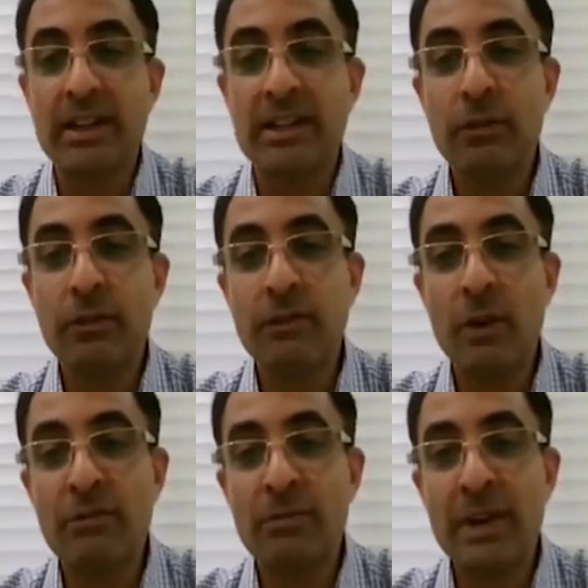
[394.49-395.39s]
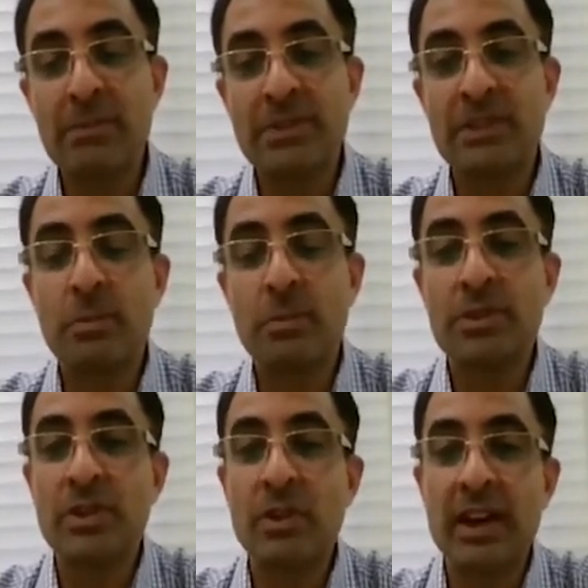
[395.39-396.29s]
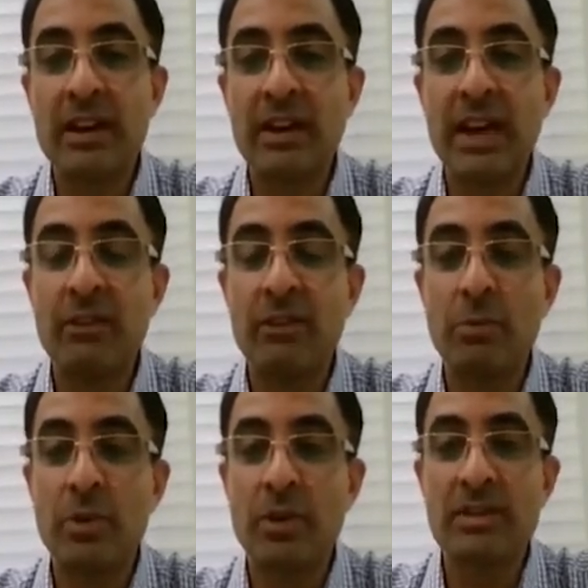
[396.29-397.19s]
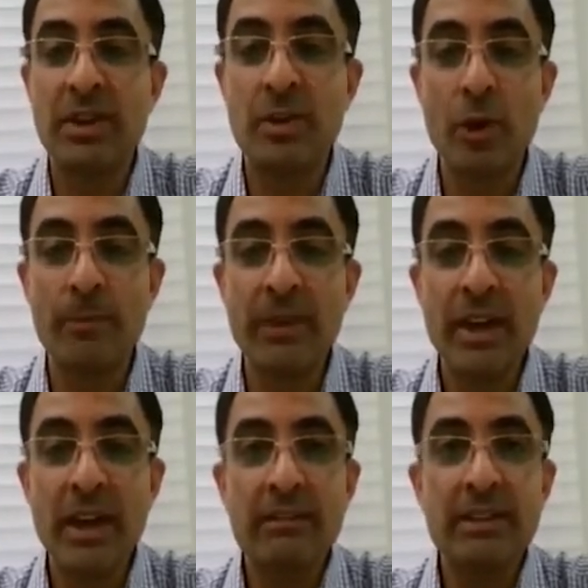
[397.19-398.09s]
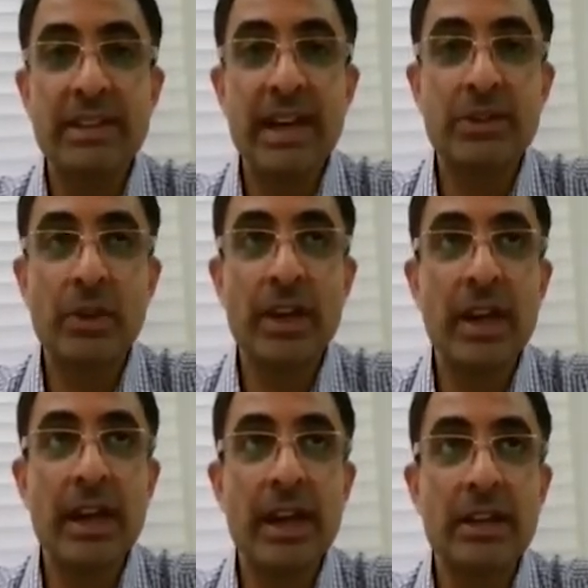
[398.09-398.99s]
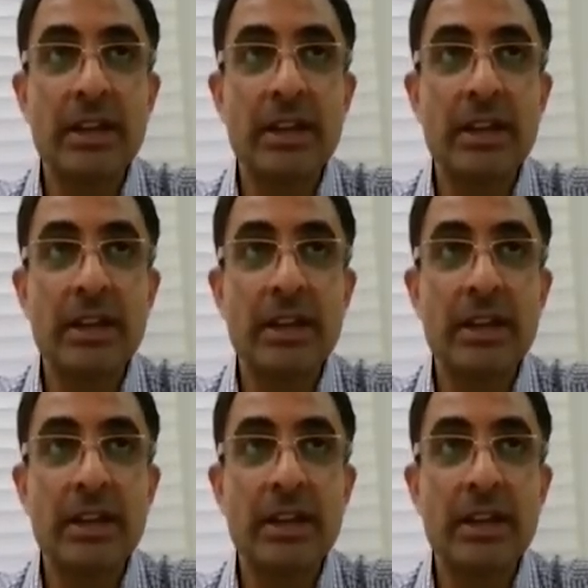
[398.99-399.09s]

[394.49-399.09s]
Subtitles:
The full form of flaps is posterolateral alveopleural syndrome, which actually